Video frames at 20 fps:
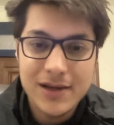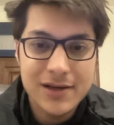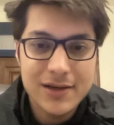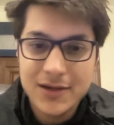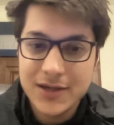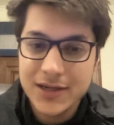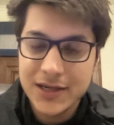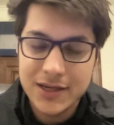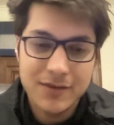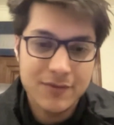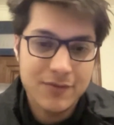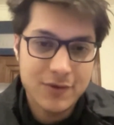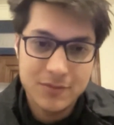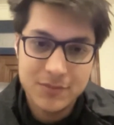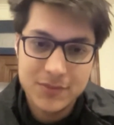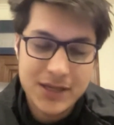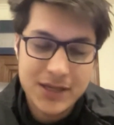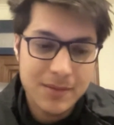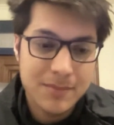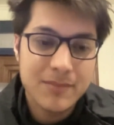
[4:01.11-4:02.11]
learning
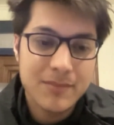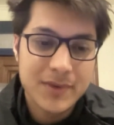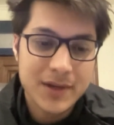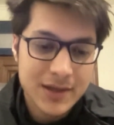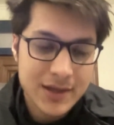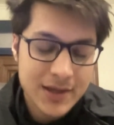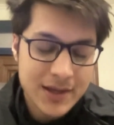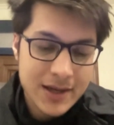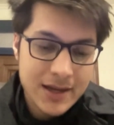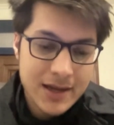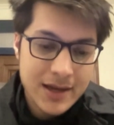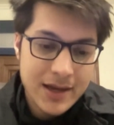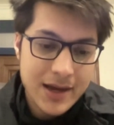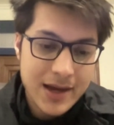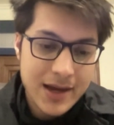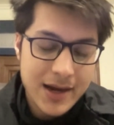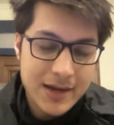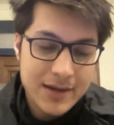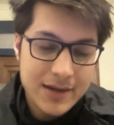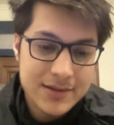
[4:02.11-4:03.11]
from them.
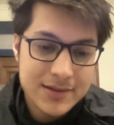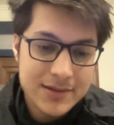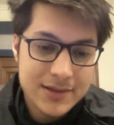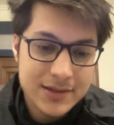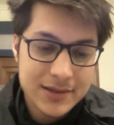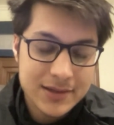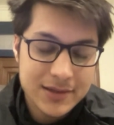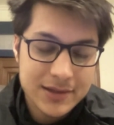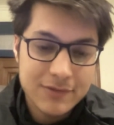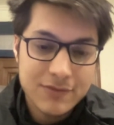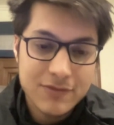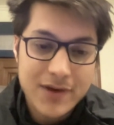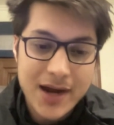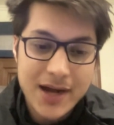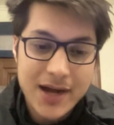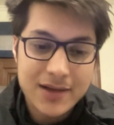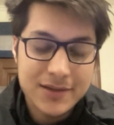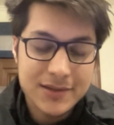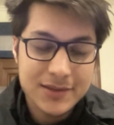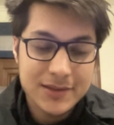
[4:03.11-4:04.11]
And in
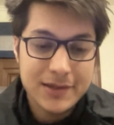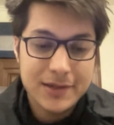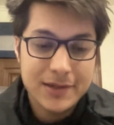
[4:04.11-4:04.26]
fact,